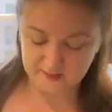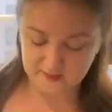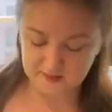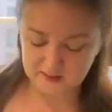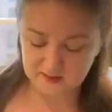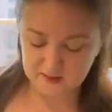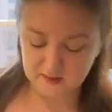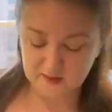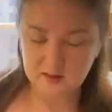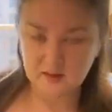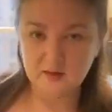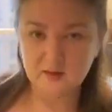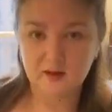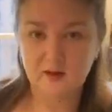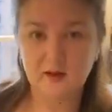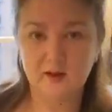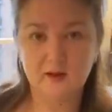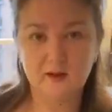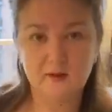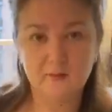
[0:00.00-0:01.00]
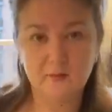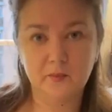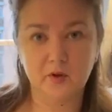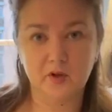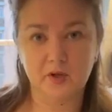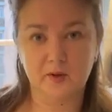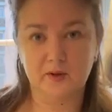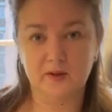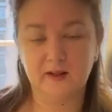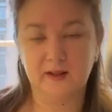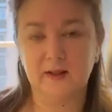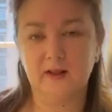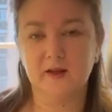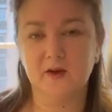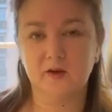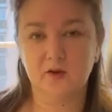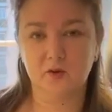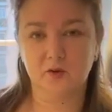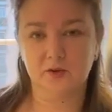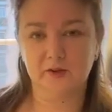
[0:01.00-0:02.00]
a little bit, pull
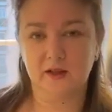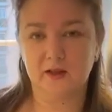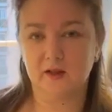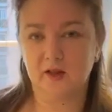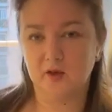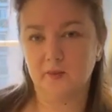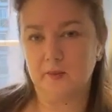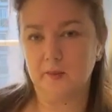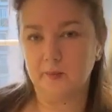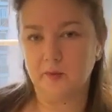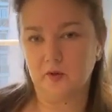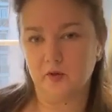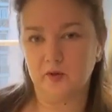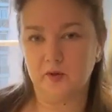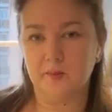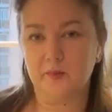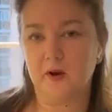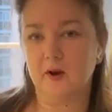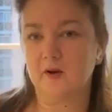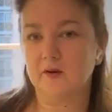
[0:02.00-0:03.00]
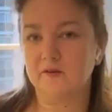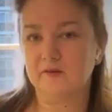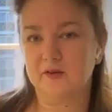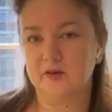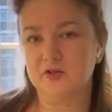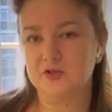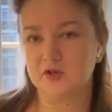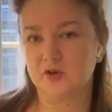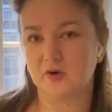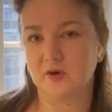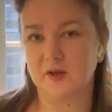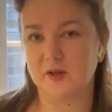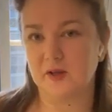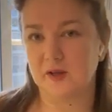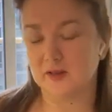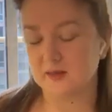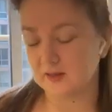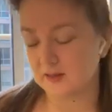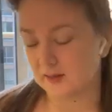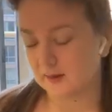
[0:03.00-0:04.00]
it like let it cool down a little bit, pull it apart, finish
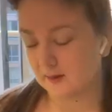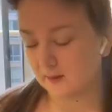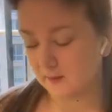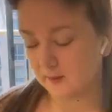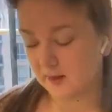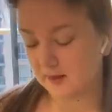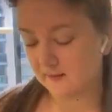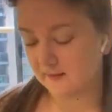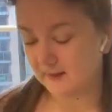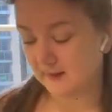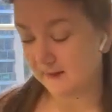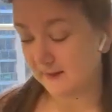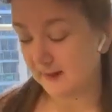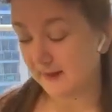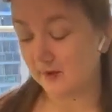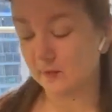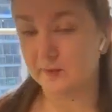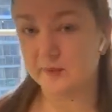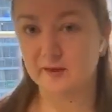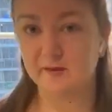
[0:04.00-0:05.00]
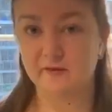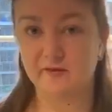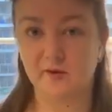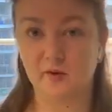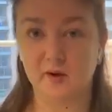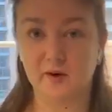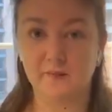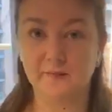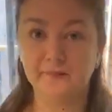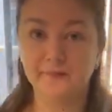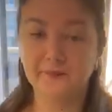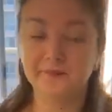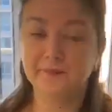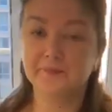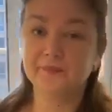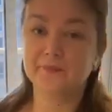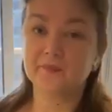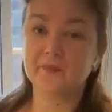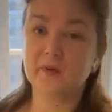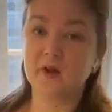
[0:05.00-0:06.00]
cooking it, and then that'll be for
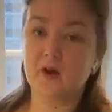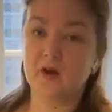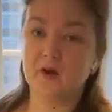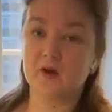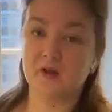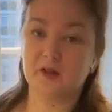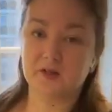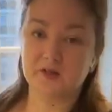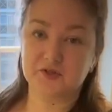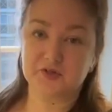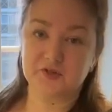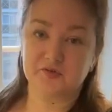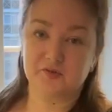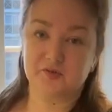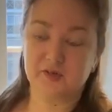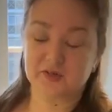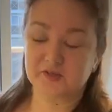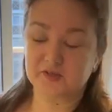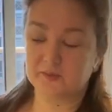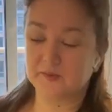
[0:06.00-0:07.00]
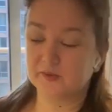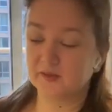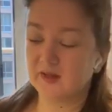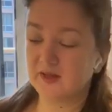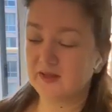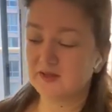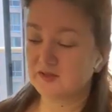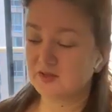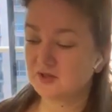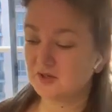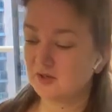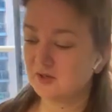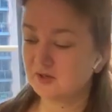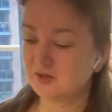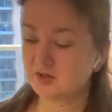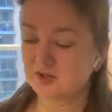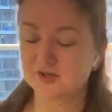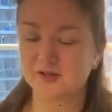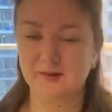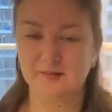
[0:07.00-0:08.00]
our lunches for the next couple of
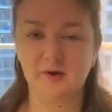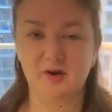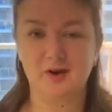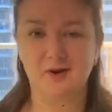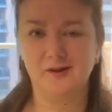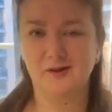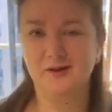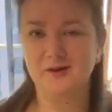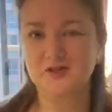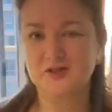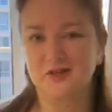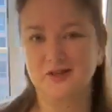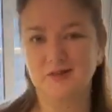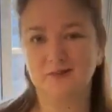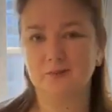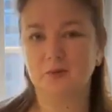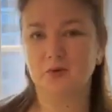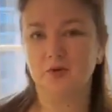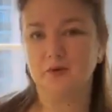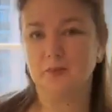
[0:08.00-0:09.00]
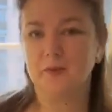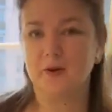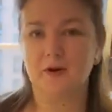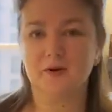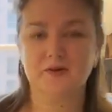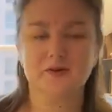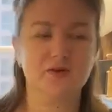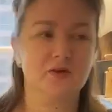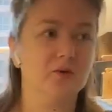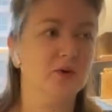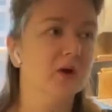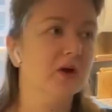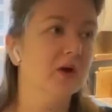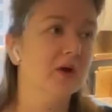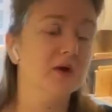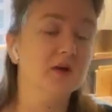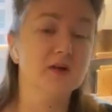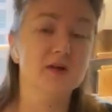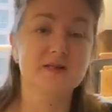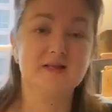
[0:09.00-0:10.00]
days. Just lemon garlic chicken pulled apart.
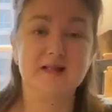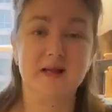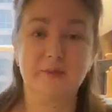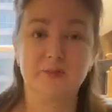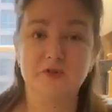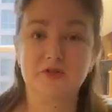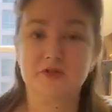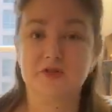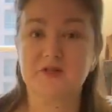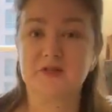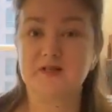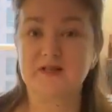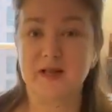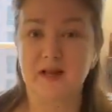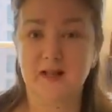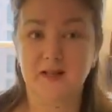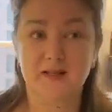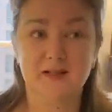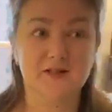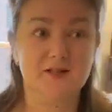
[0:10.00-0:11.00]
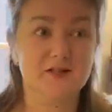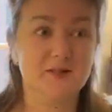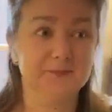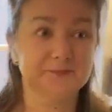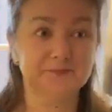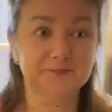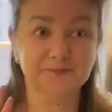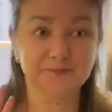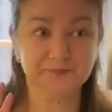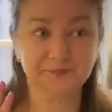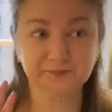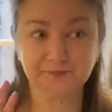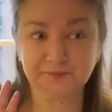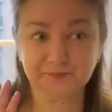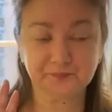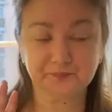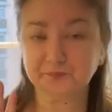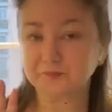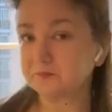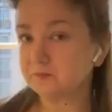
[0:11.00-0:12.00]
So sandwiches, salads,
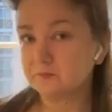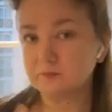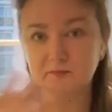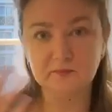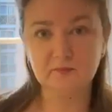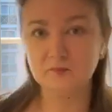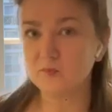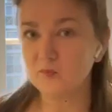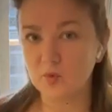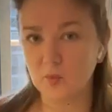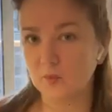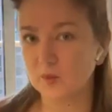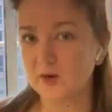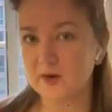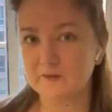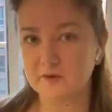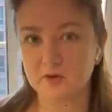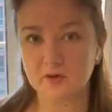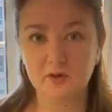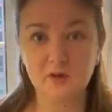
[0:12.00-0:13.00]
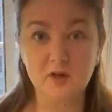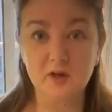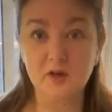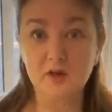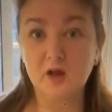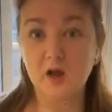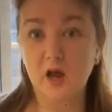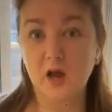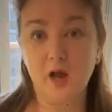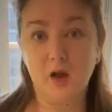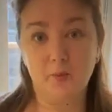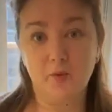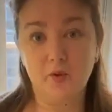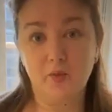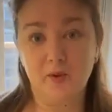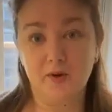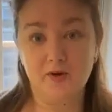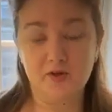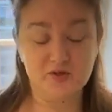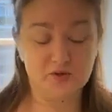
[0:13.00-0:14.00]
whatever
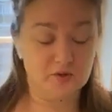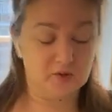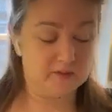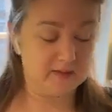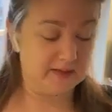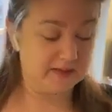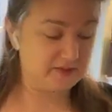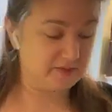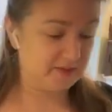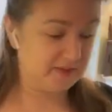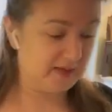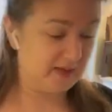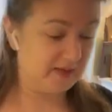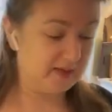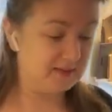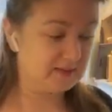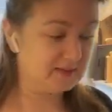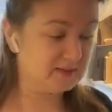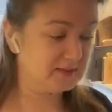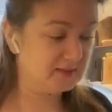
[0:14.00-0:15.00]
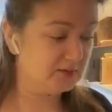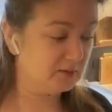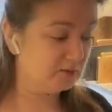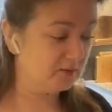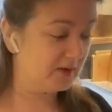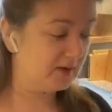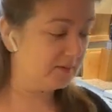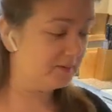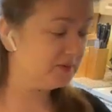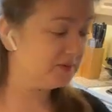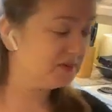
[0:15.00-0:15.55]
you want to do, and that's what that is. The